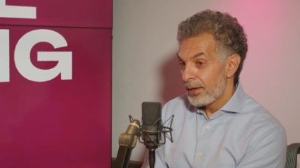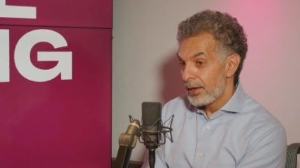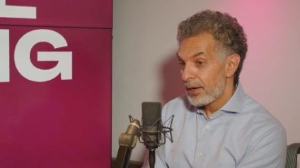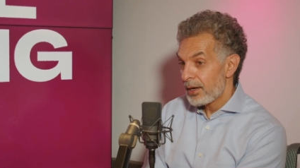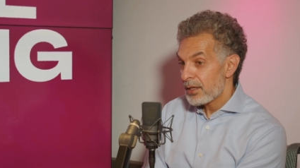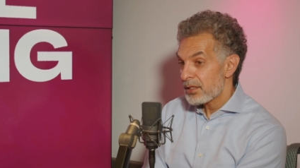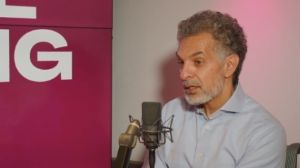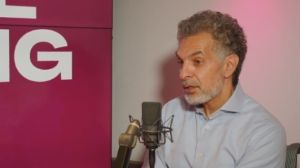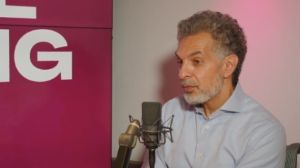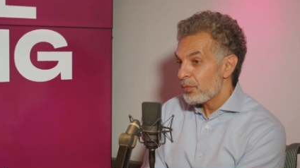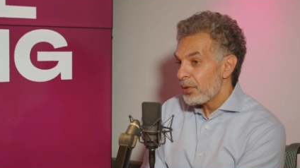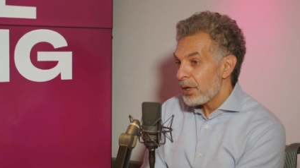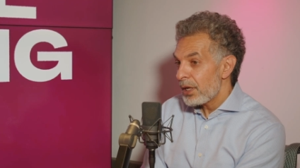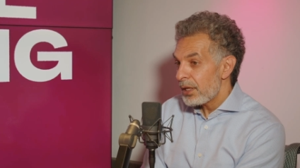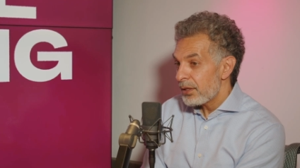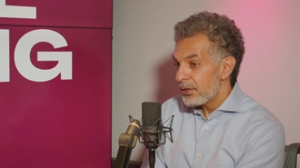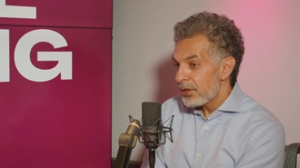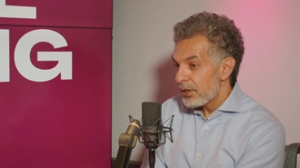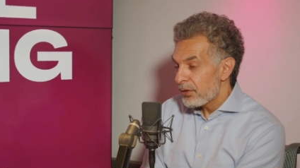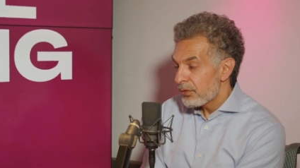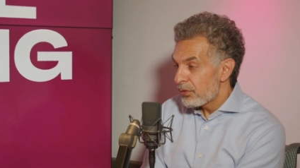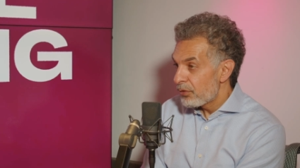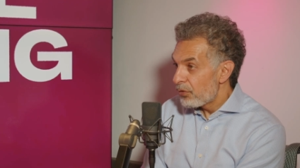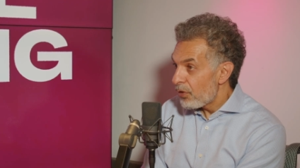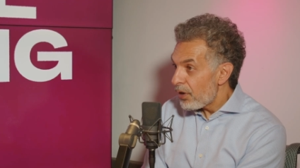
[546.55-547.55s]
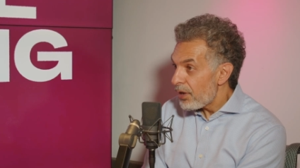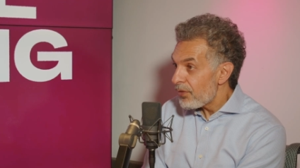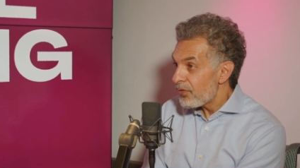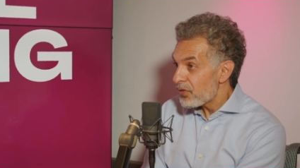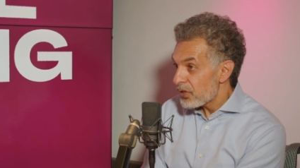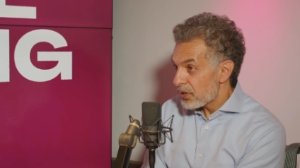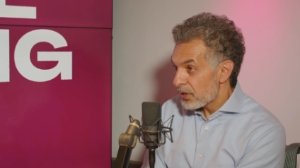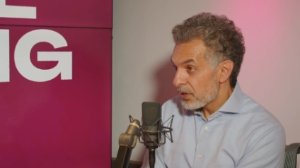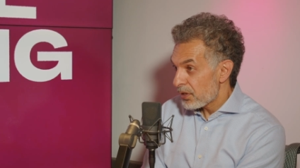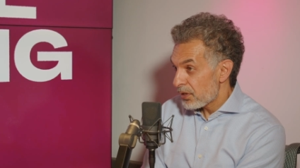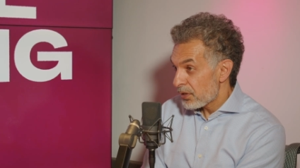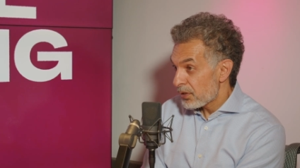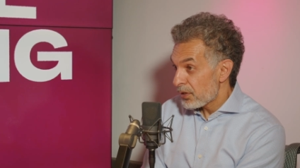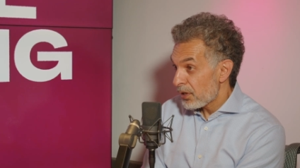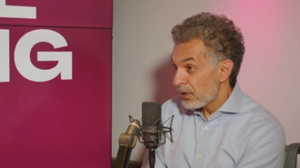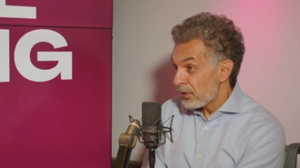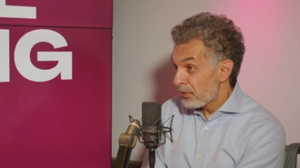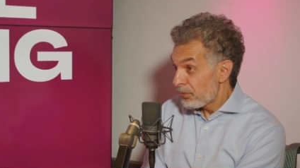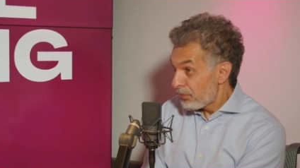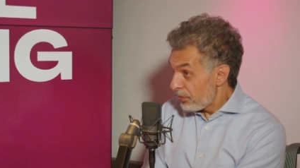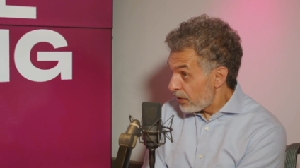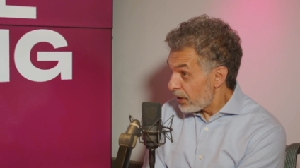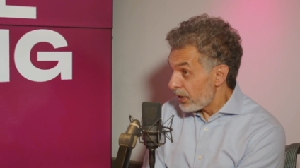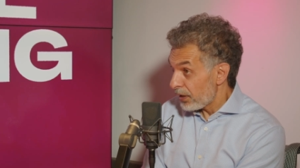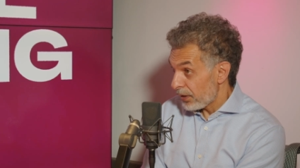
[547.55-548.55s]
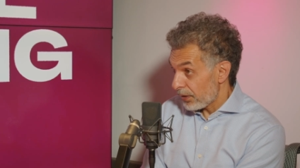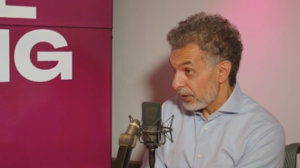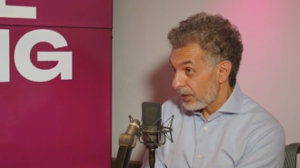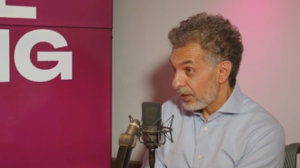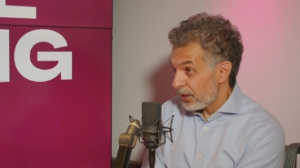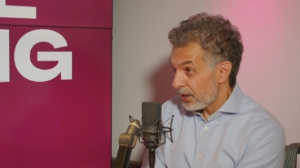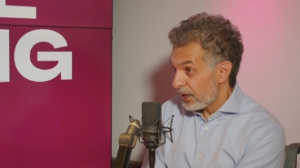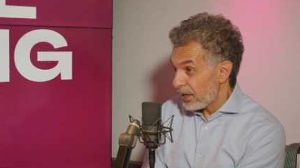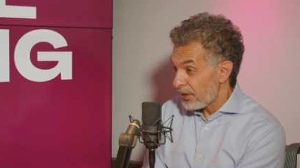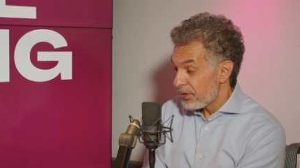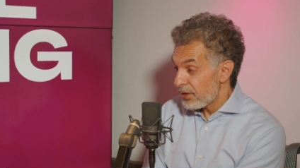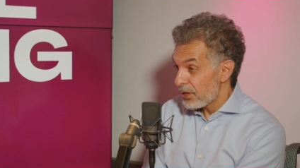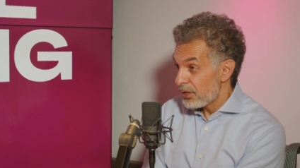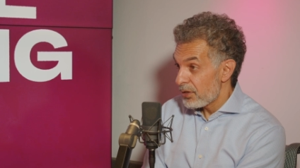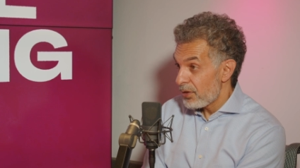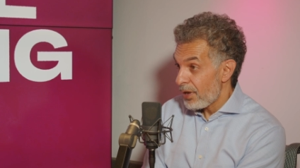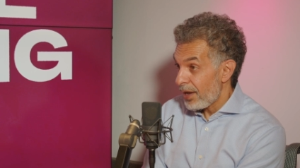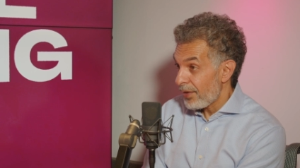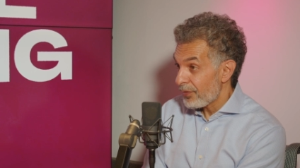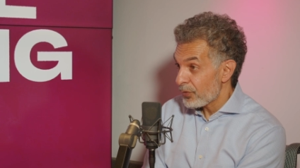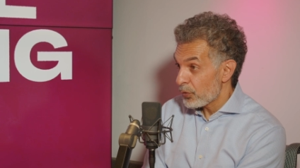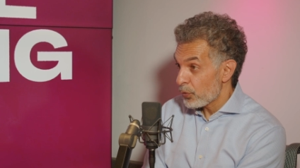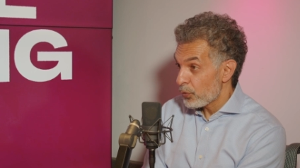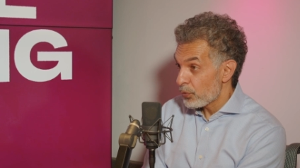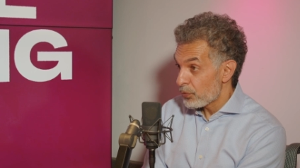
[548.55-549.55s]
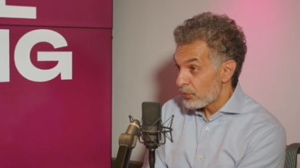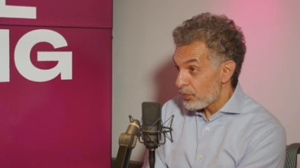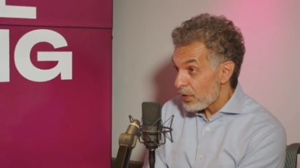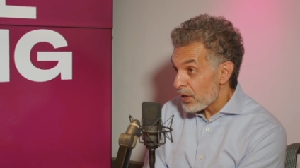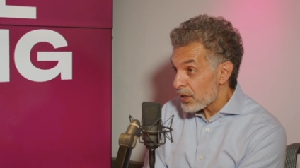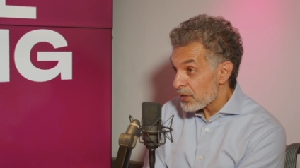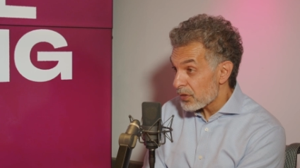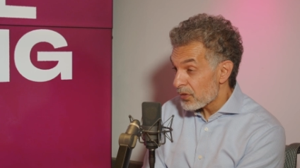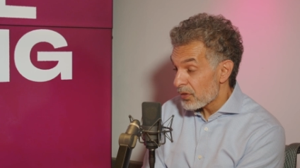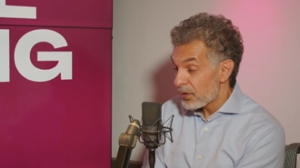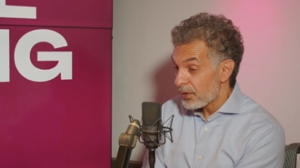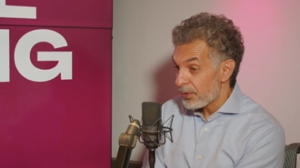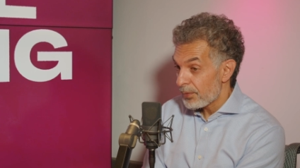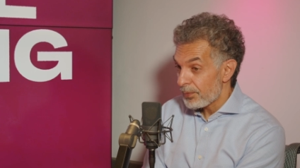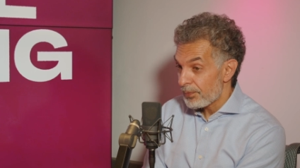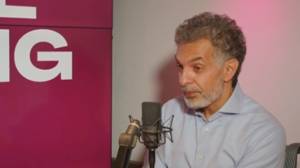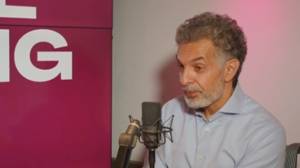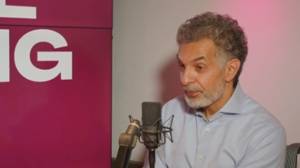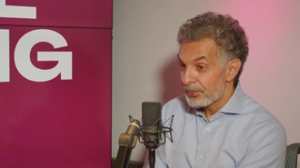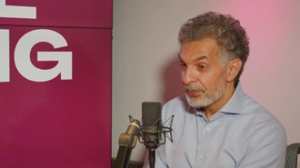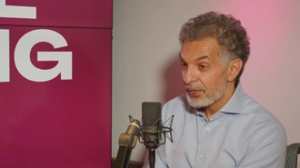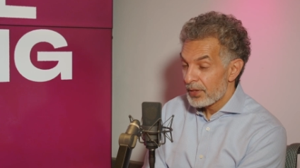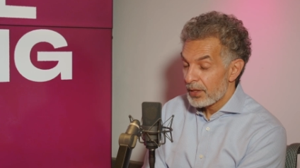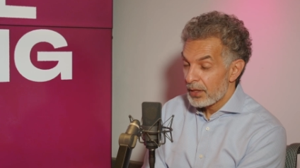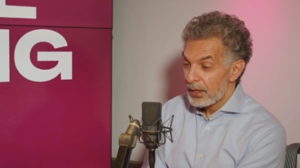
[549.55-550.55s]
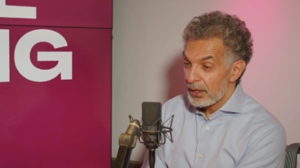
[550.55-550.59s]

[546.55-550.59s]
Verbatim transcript: And I said, well, their grievances are real, and I think you have to address them.